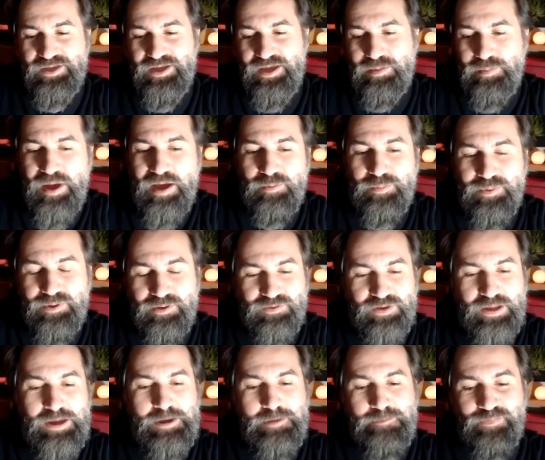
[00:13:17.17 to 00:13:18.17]
uh, came up
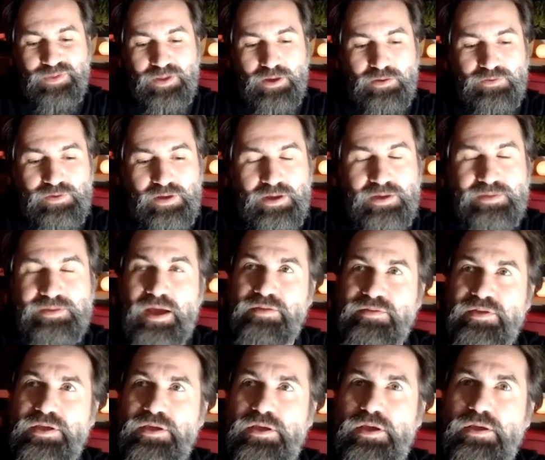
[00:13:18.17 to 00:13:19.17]
because I, I
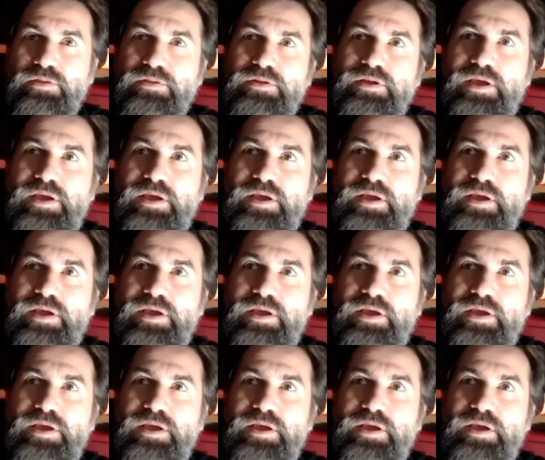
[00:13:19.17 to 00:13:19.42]
think uh,